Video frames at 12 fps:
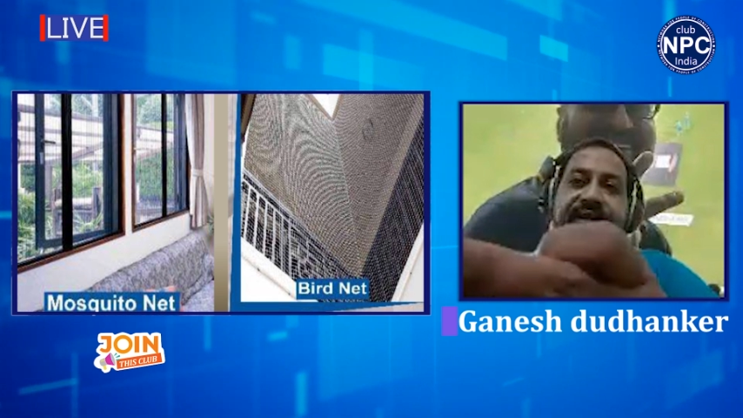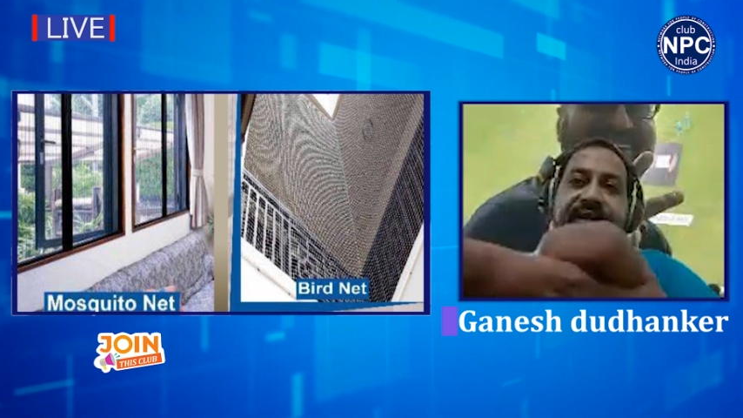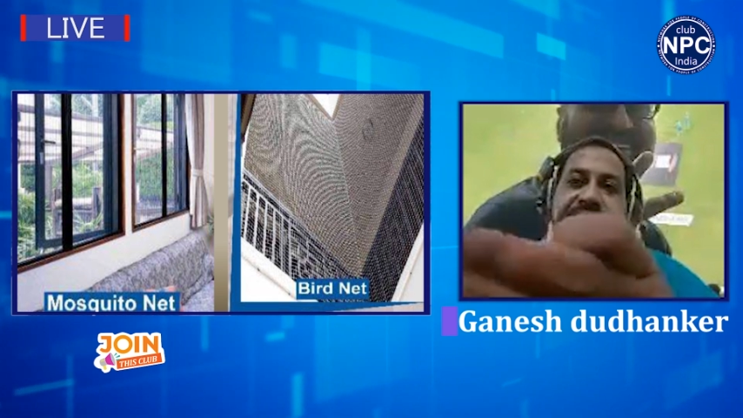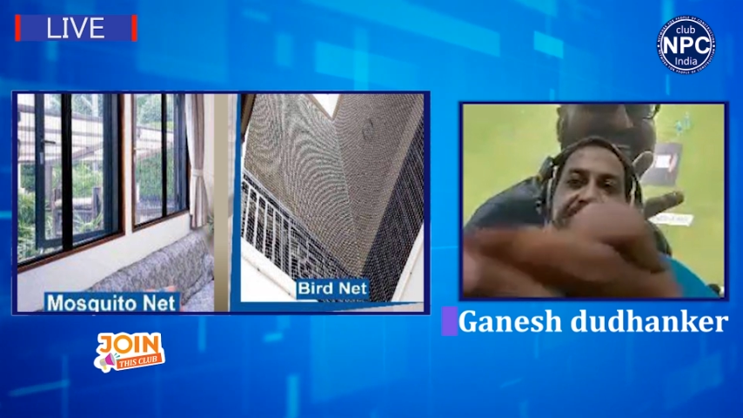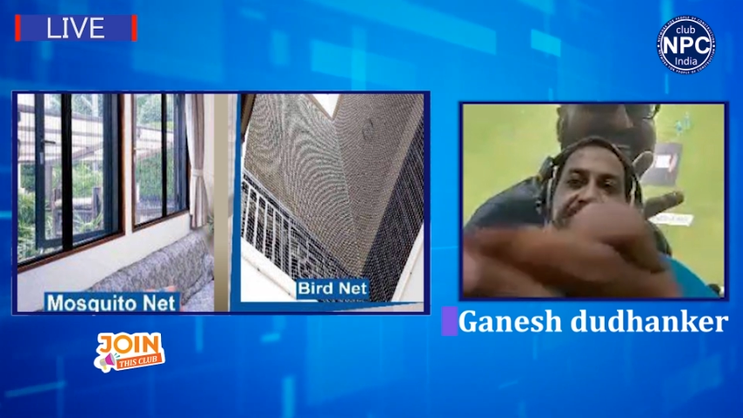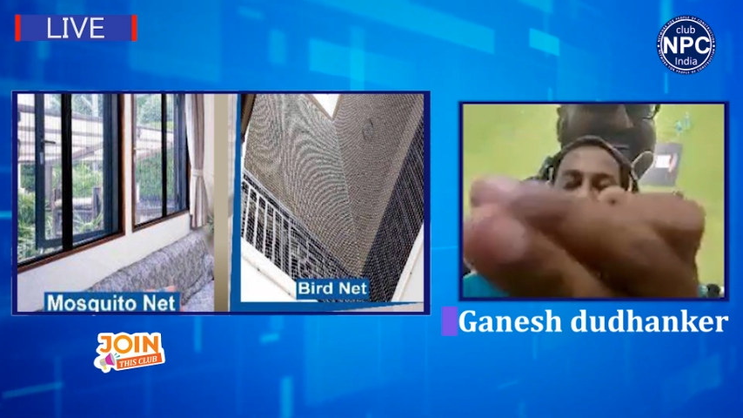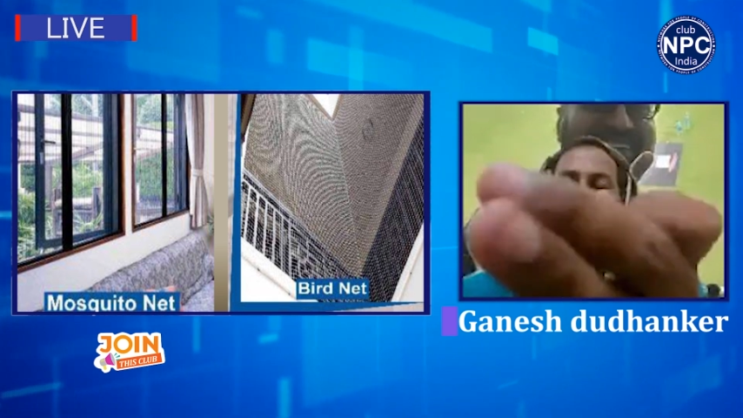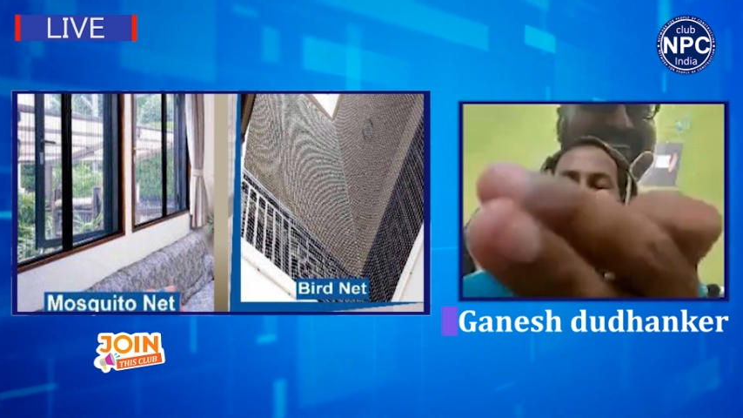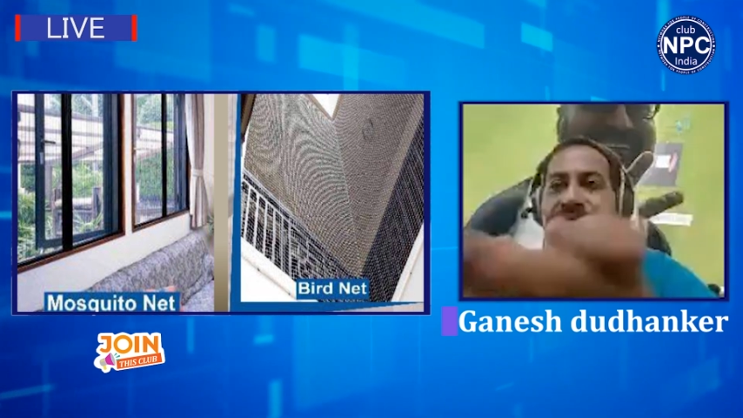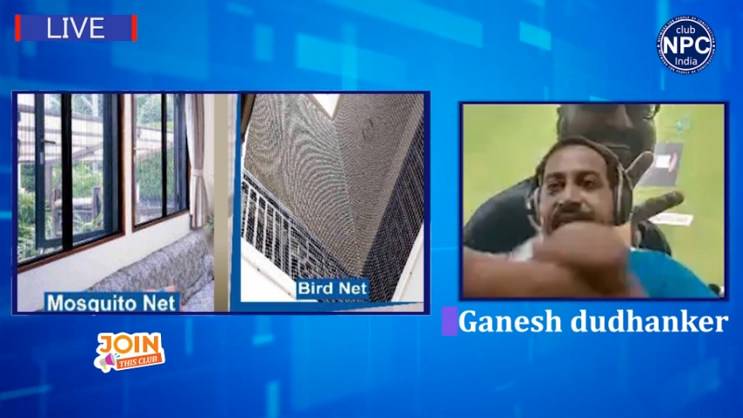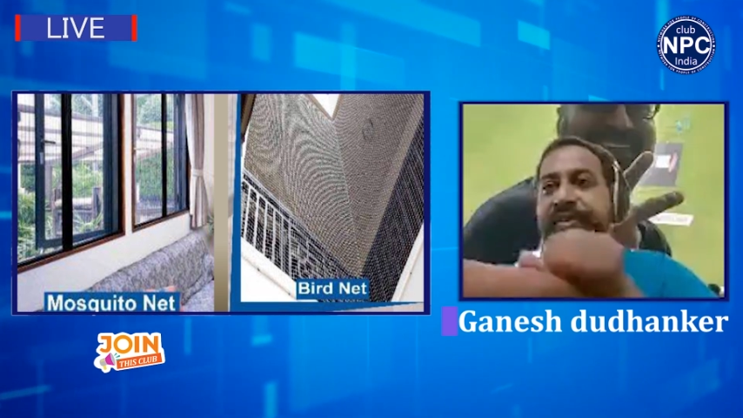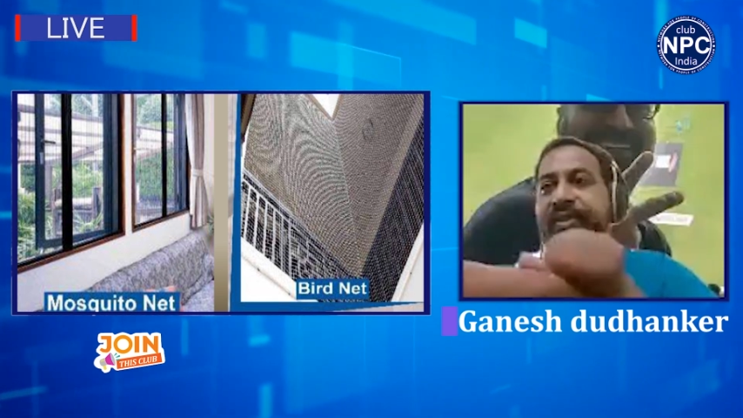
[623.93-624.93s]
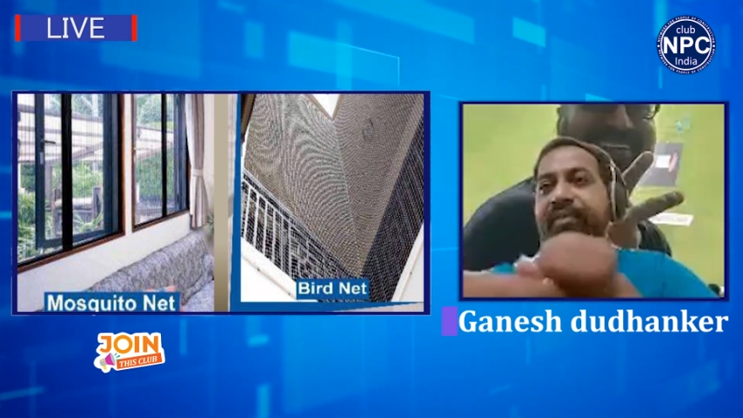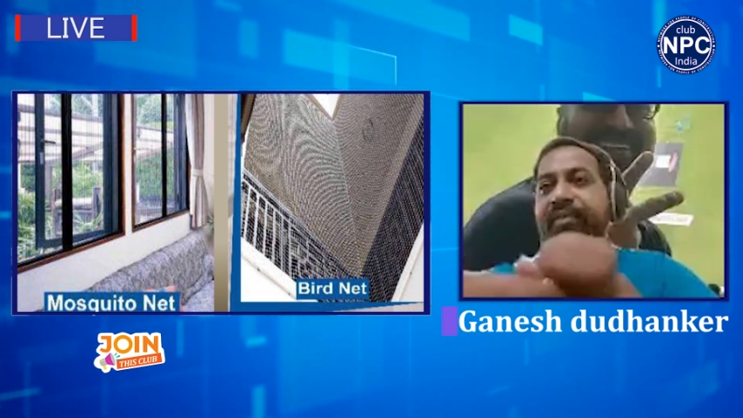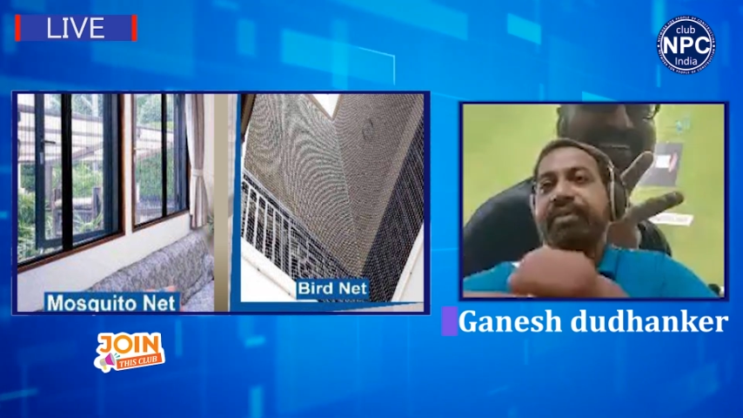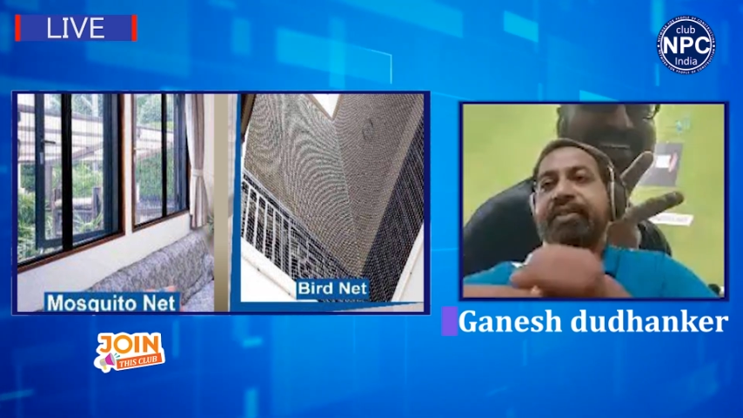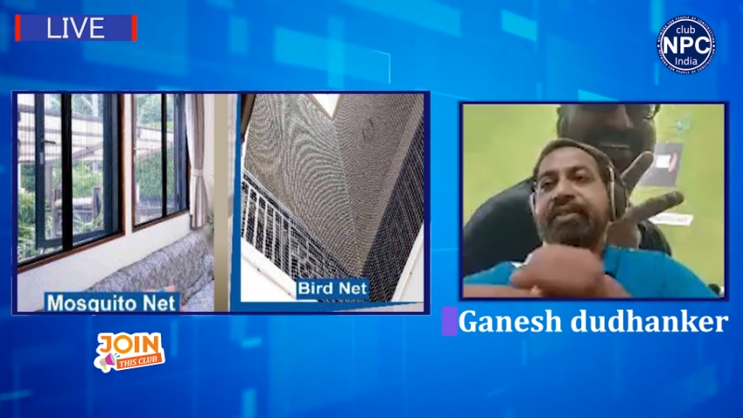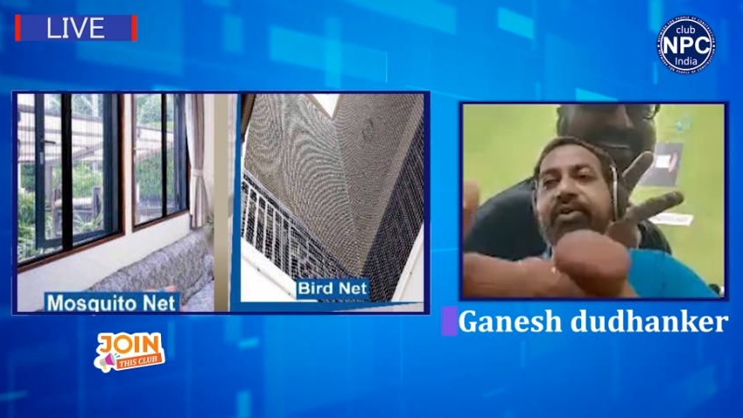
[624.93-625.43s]
Like there's one is the
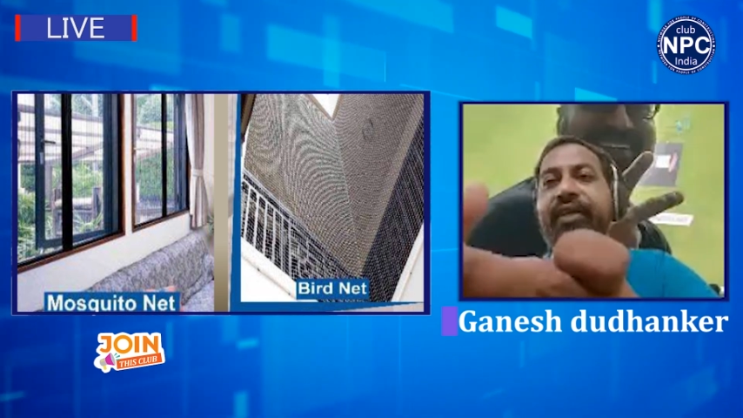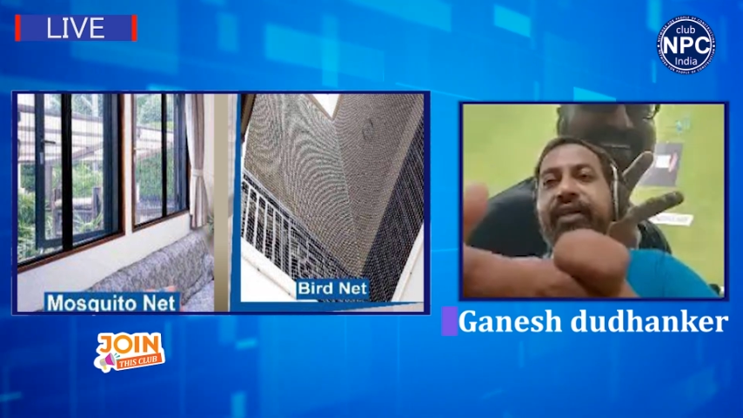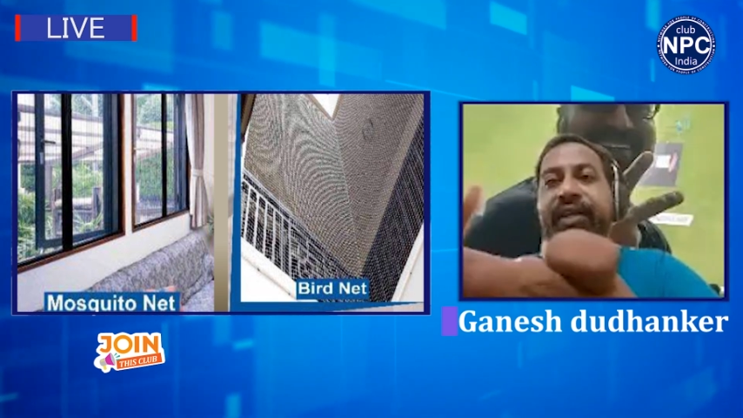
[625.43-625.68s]
mosquito net,